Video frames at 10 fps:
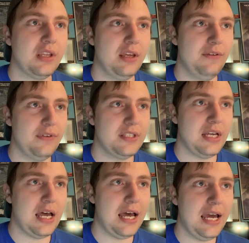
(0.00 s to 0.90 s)
if it's a
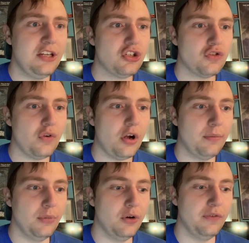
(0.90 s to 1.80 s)
high-strung
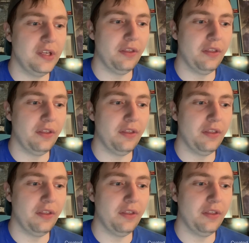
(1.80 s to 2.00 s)
movie